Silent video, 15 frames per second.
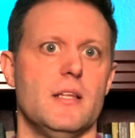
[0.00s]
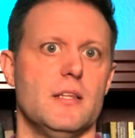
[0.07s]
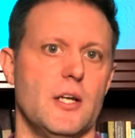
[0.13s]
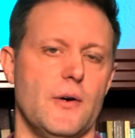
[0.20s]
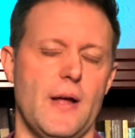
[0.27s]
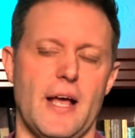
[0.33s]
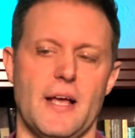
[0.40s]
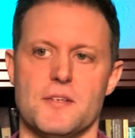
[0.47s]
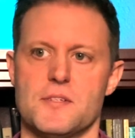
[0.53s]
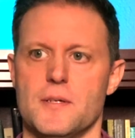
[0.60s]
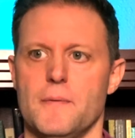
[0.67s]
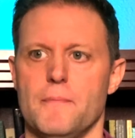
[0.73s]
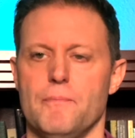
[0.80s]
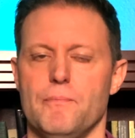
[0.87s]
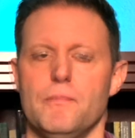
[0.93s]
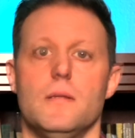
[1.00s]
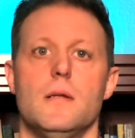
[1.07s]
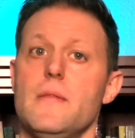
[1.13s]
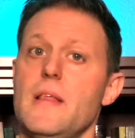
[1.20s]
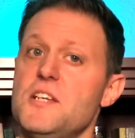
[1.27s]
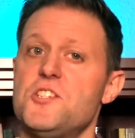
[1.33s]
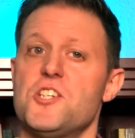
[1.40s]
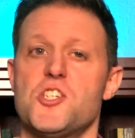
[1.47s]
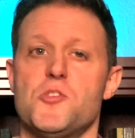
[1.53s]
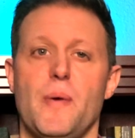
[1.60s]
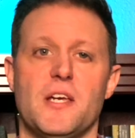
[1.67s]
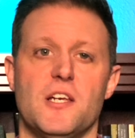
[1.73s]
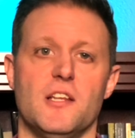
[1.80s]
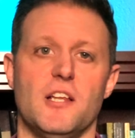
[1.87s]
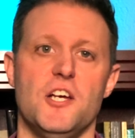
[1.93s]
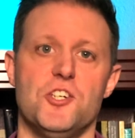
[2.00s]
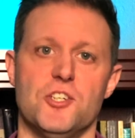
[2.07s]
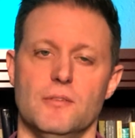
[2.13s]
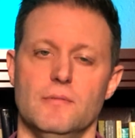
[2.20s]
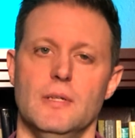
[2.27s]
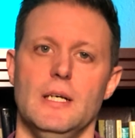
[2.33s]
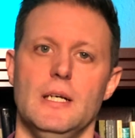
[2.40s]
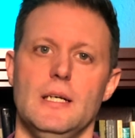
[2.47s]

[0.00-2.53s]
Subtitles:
thereas. Now that's just speculation.